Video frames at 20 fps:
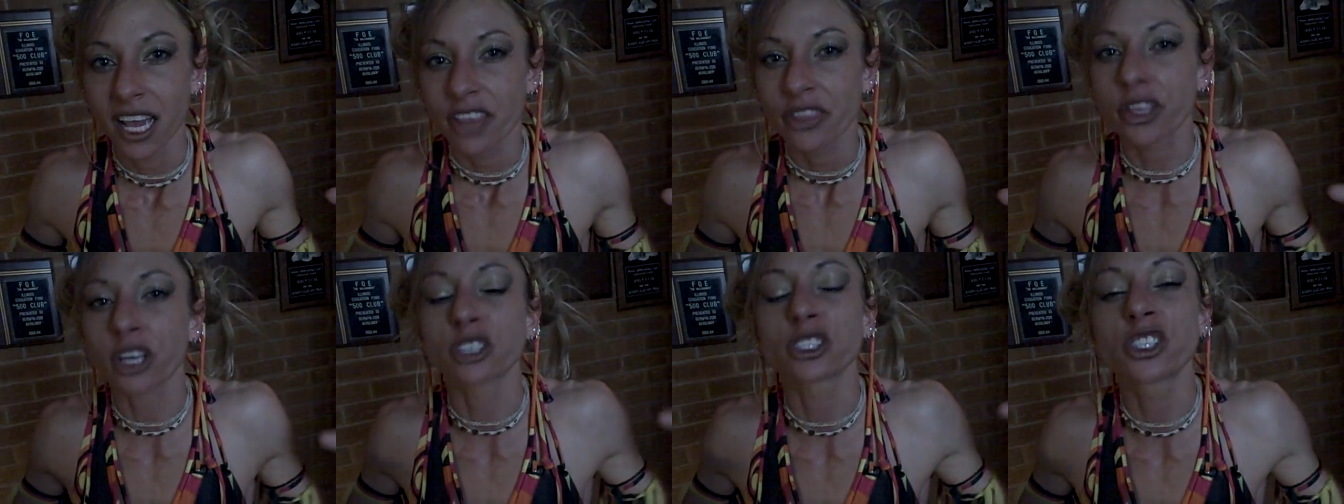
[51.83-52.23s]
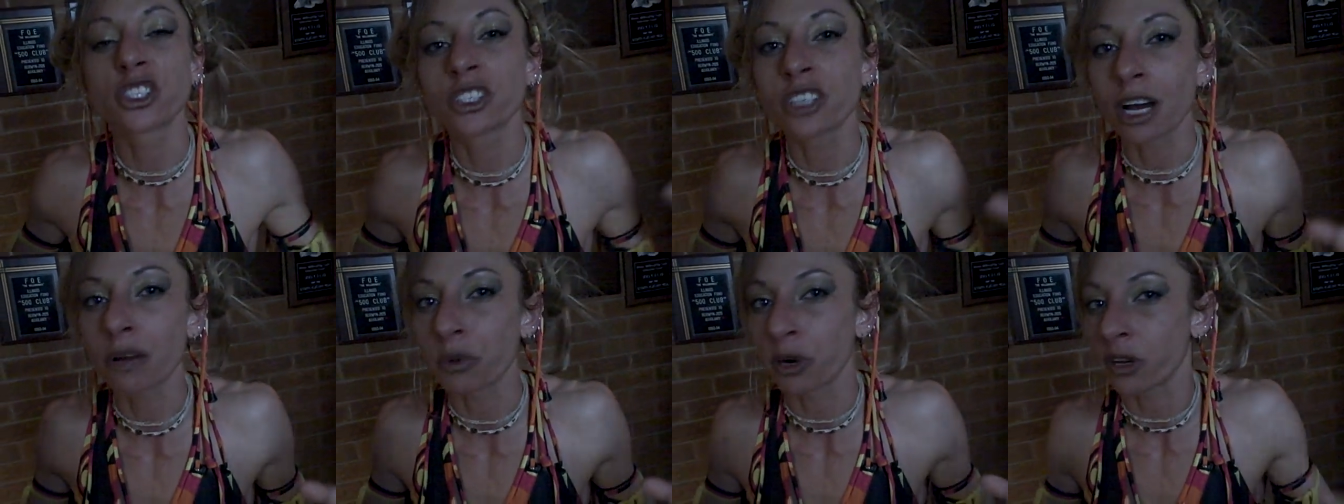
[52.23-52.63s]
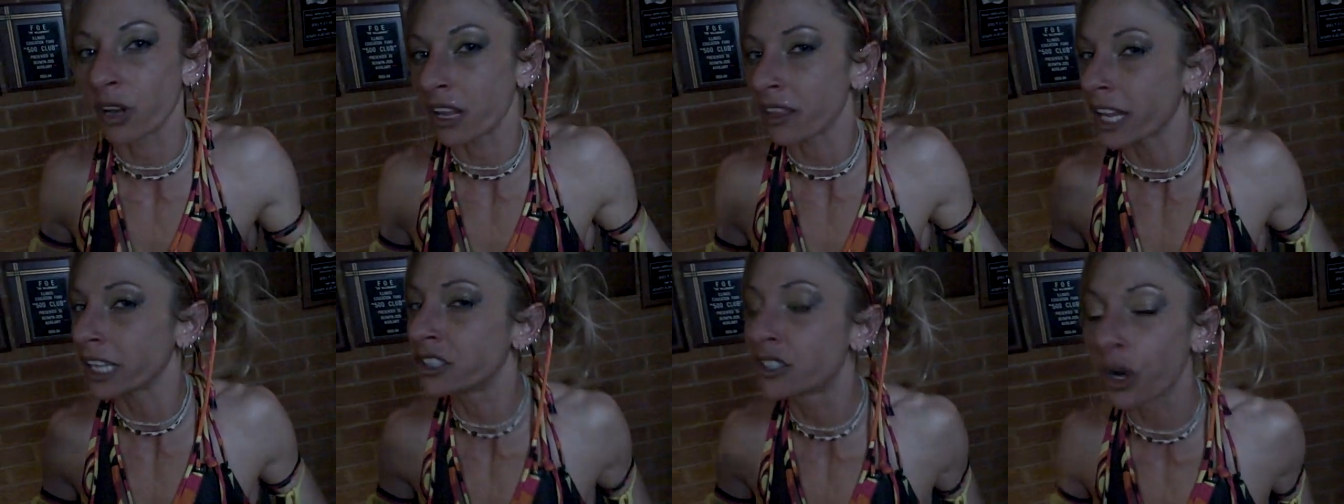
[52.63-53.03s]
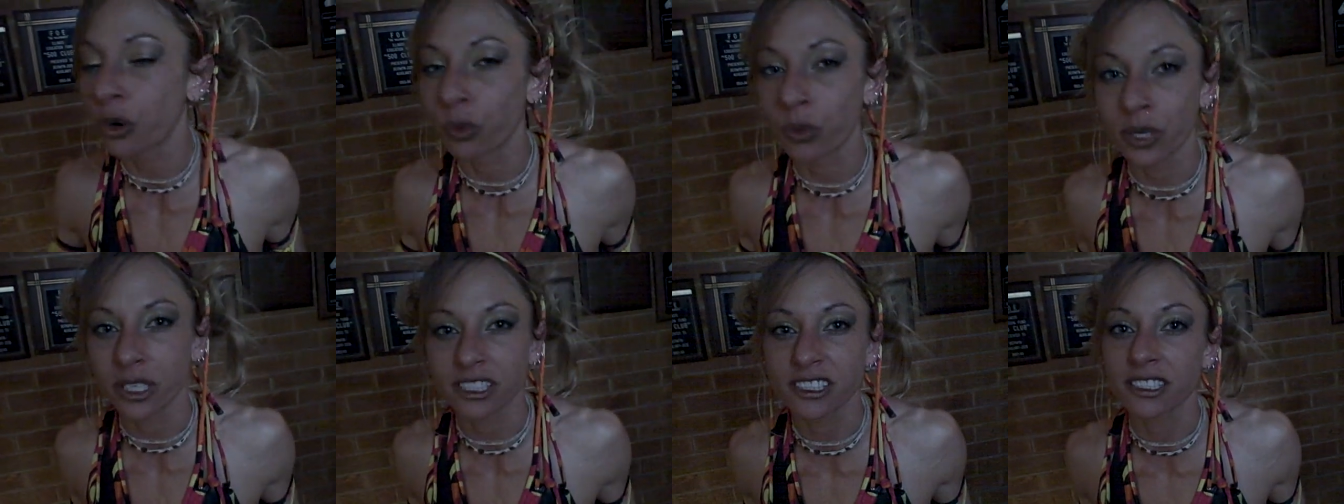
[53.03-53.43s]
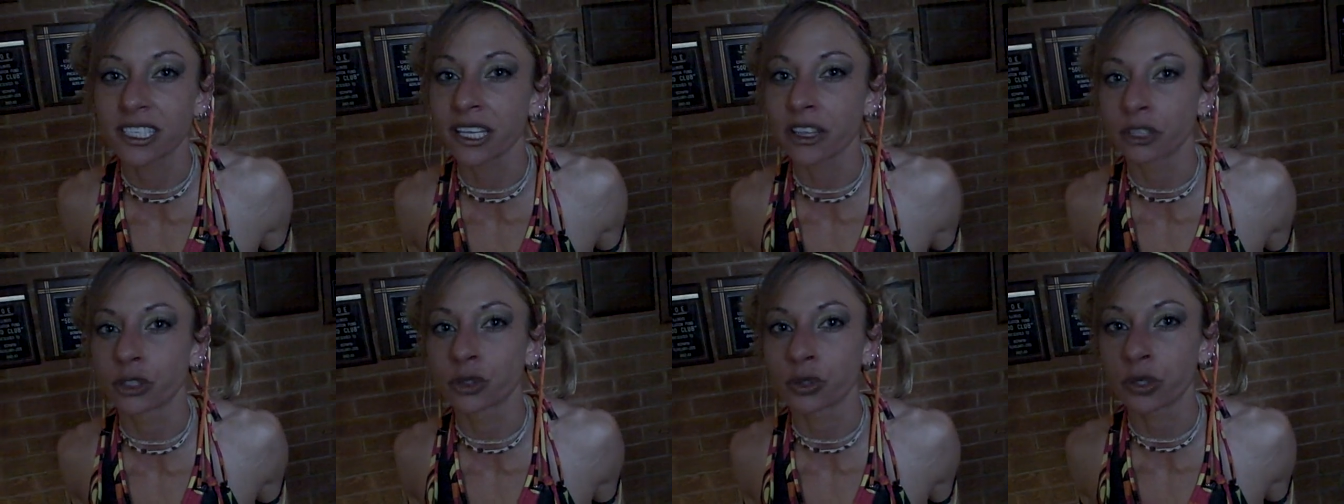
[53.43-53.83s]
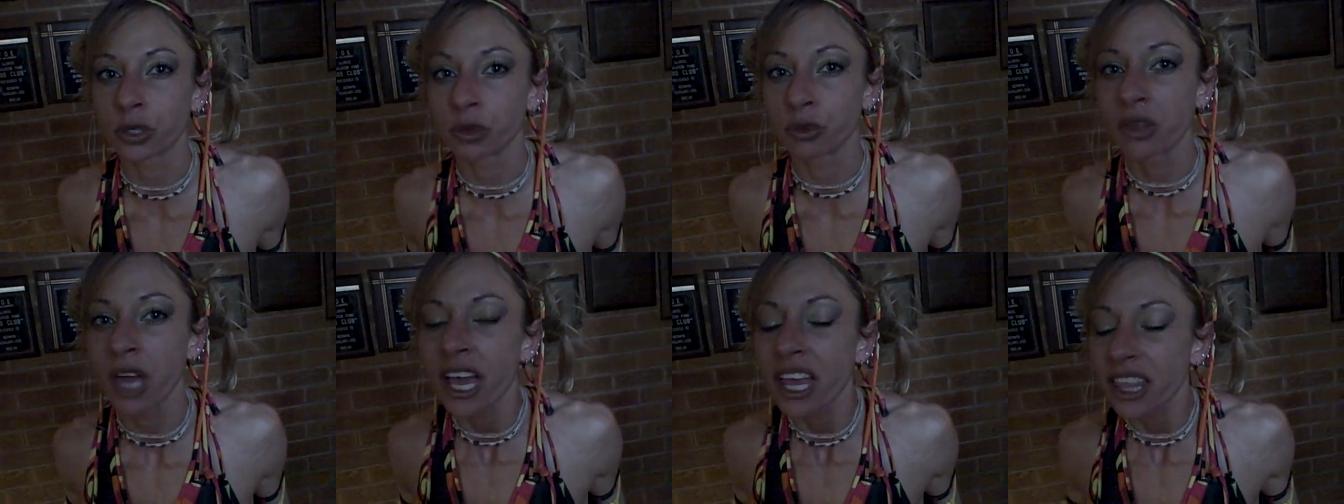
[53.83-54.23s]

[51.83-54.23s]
They're stubborn and they don't want to see the truth.